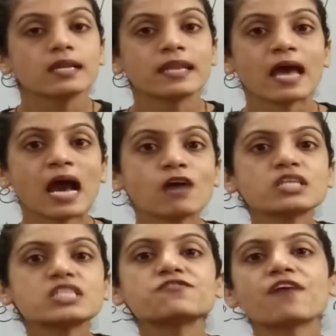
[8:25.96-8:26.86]
Now
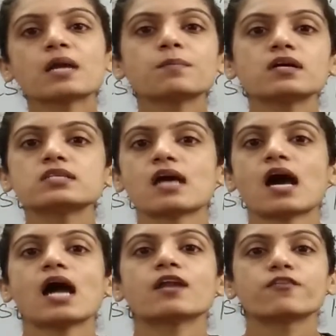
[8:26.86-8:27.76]
these fibers
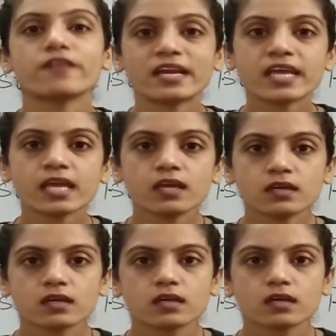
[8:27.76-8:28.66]
are ready
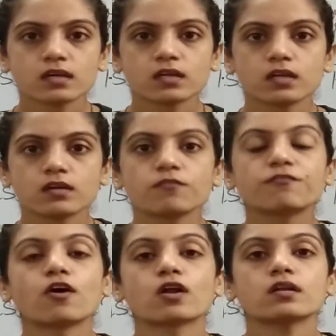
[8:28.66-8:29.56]

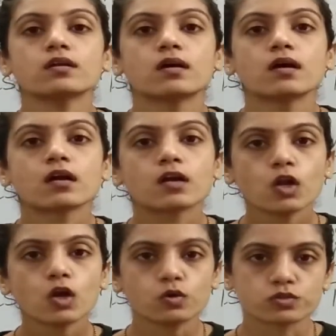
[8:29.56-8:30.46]
for
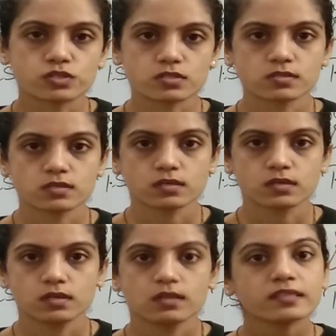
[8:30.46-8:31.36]
clothes.
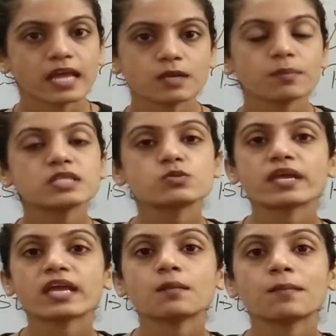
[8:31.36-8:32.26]
That means we
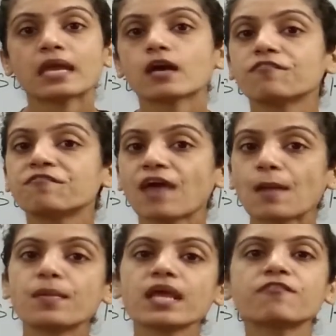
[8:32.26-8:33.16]
can make a
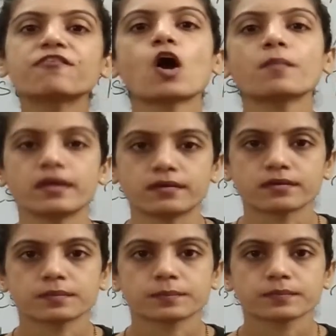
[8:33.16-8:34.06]
fabric from it,
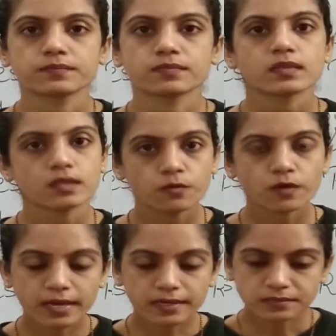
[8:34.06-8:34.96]

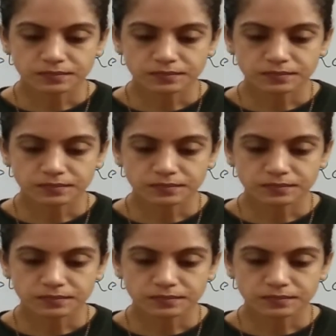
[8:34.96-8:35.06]
right?